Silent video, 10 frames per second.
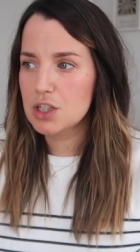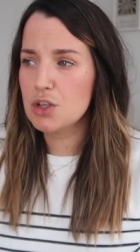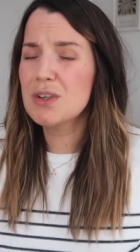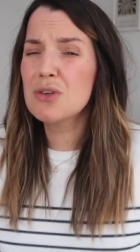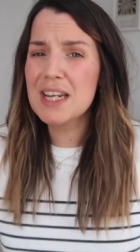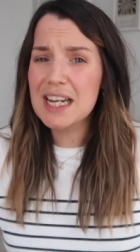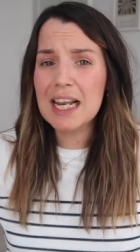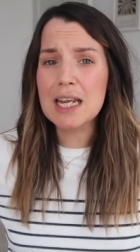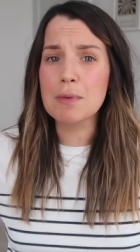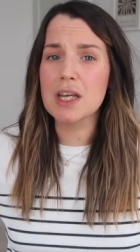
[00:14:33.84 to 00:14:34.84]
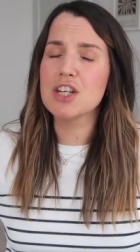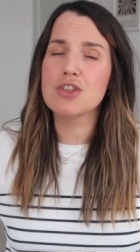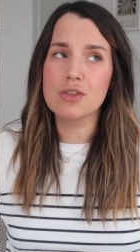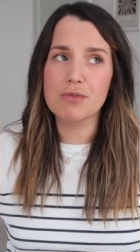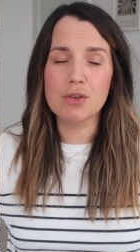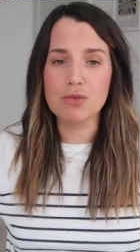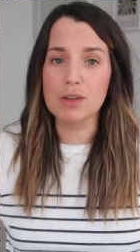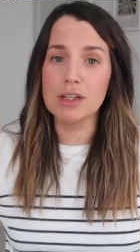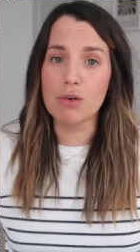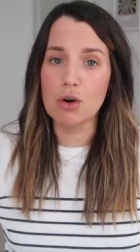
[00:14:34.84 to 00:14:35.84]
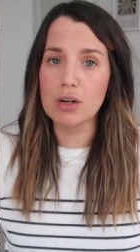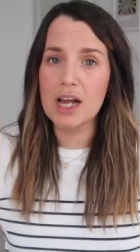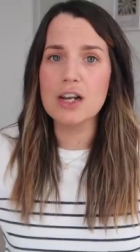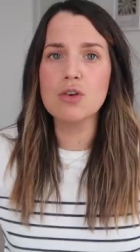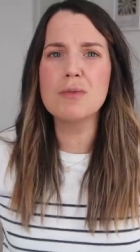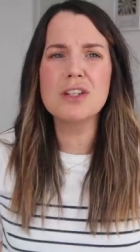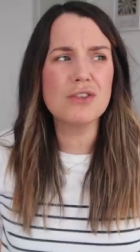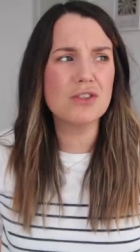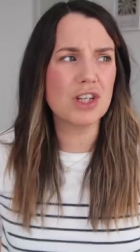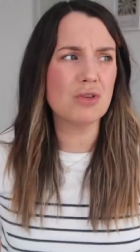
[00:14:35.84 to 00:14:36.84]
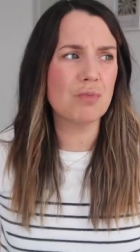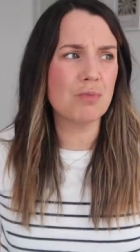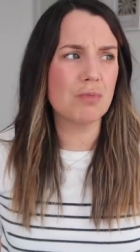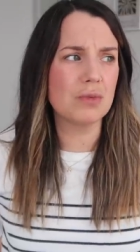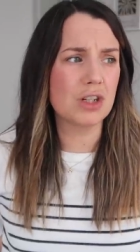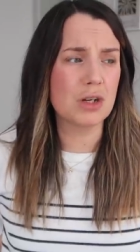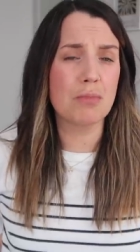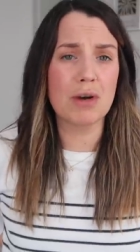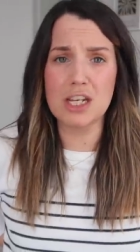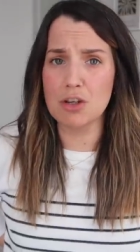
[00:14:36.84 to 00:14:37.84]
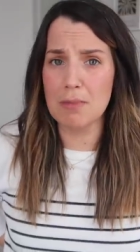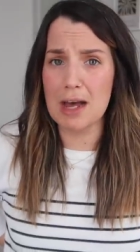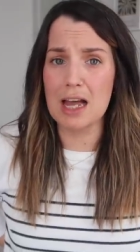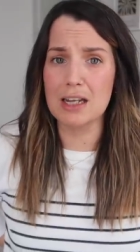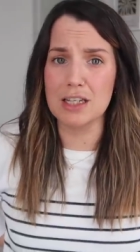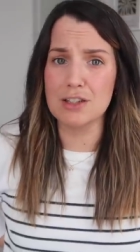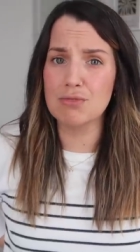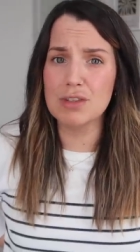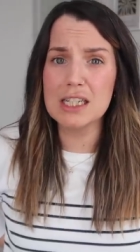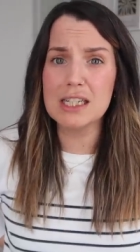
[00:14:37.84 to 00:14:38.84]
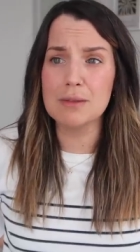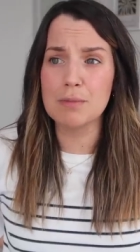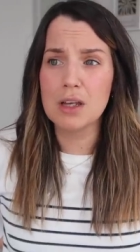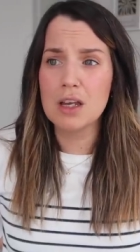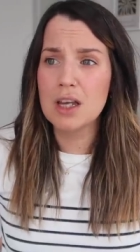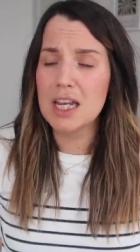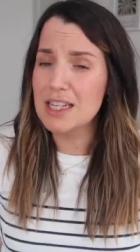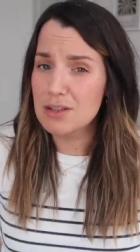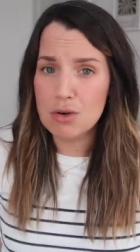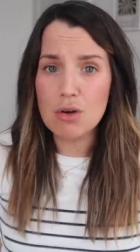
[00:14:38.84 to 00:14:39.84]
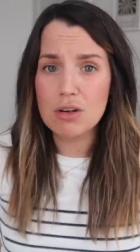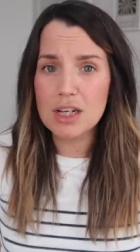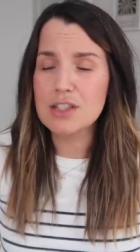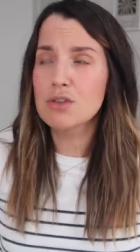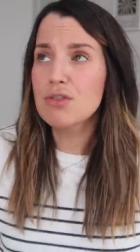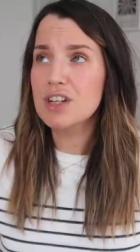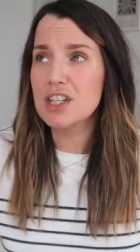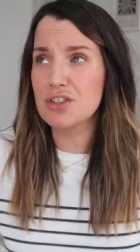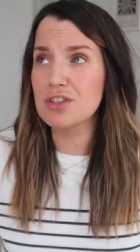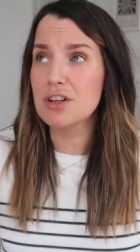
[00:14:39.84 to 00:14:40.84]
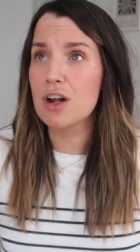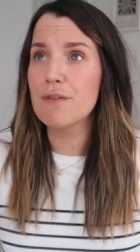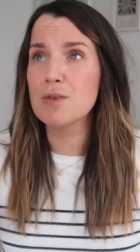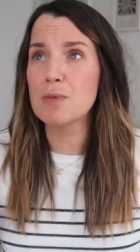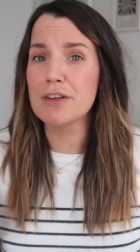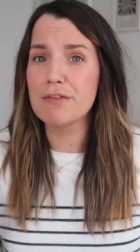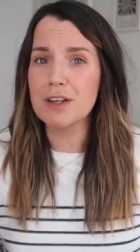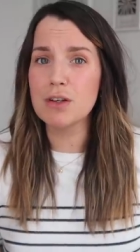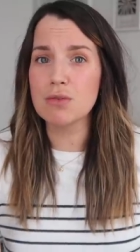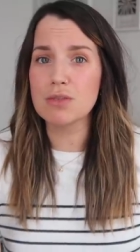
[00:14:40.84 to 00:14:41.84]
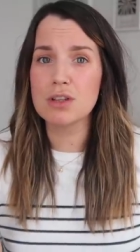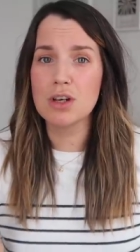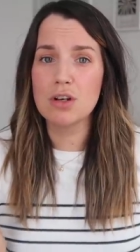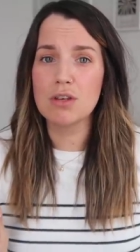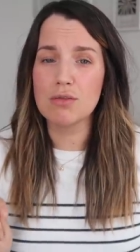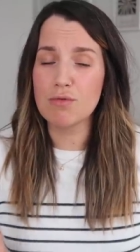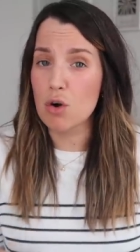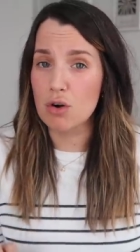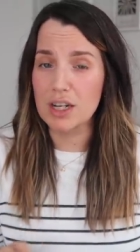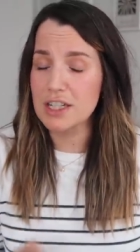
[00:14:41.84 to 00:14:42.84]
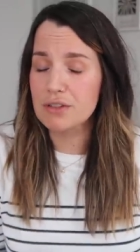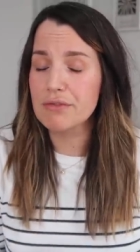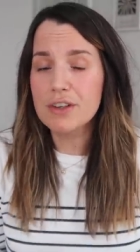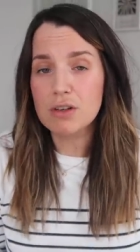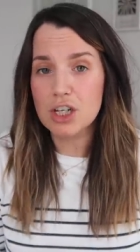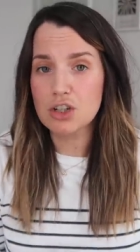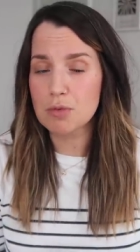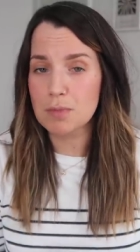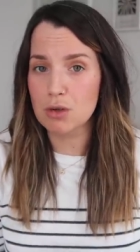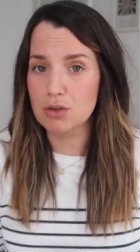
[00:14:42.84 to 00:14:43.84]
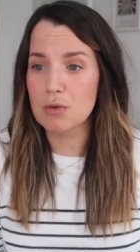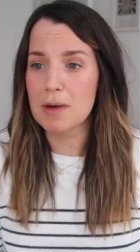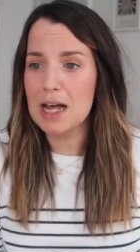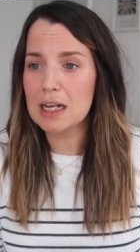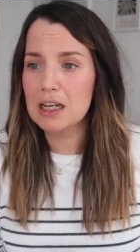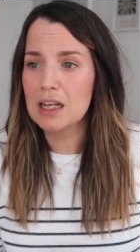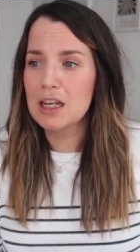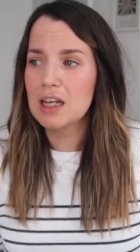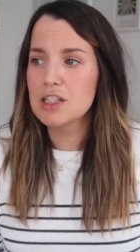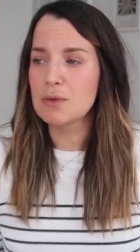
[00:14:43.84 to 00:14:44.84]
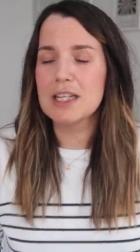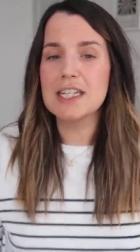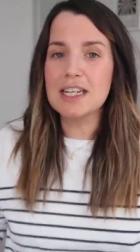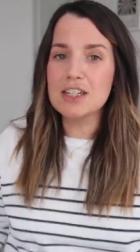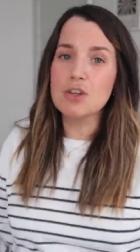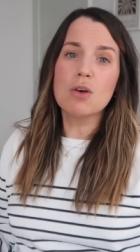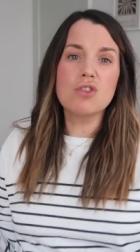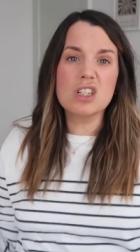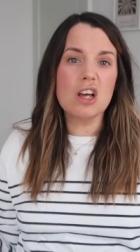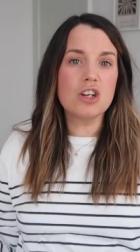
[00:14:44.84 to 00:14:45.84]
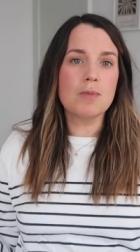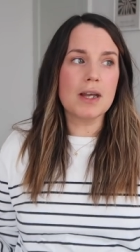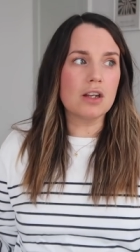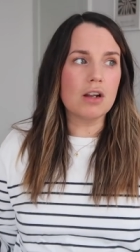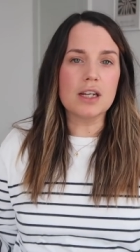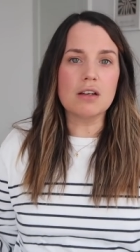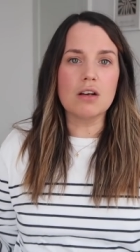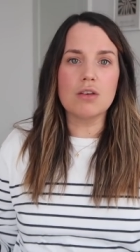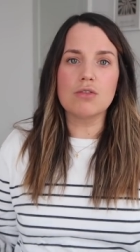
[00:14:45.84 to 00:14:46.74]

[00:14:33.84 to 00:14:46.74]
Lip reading: So when you're in labor, it just feels really wrong. And it almost feels like you're going to break your back. It's not that it's just uncomfortable, it feels wrong. It doesn't feel like you should be on your back. So when they say to you, oh, just lie on your back, you're like,